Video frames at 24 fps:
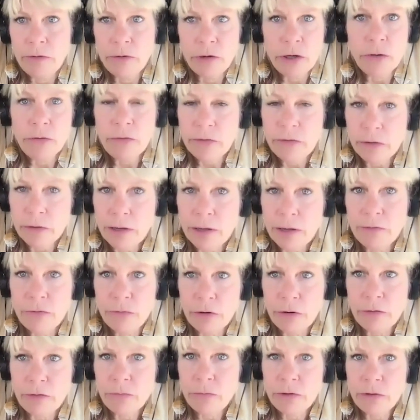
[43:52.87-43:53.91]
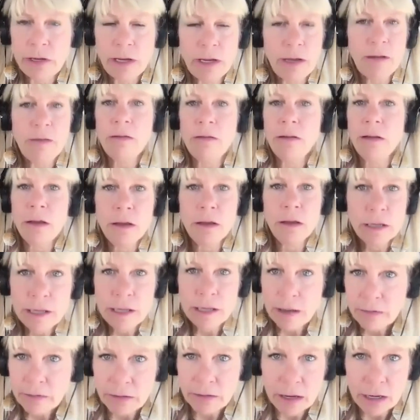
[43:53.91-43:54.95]
Do you still have stressful days?
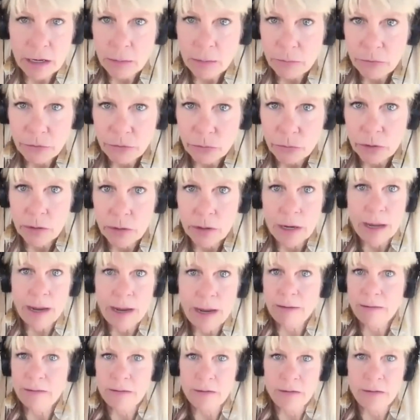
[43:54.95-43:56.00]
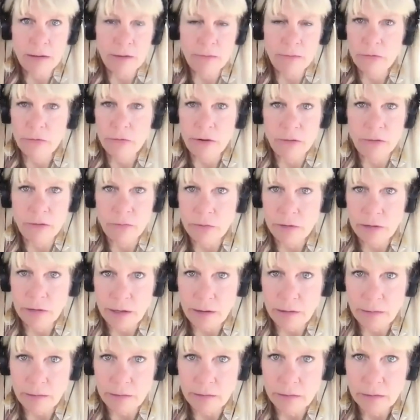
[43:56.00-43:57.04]
Yes, I am sure. I still have stressful
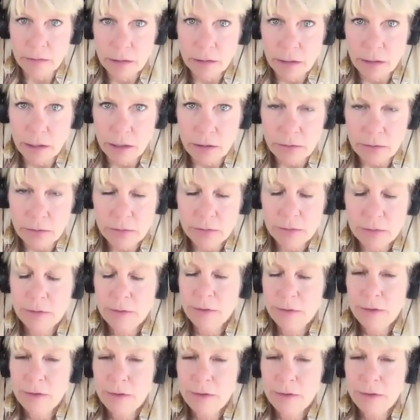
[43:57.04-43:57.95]
days, you know?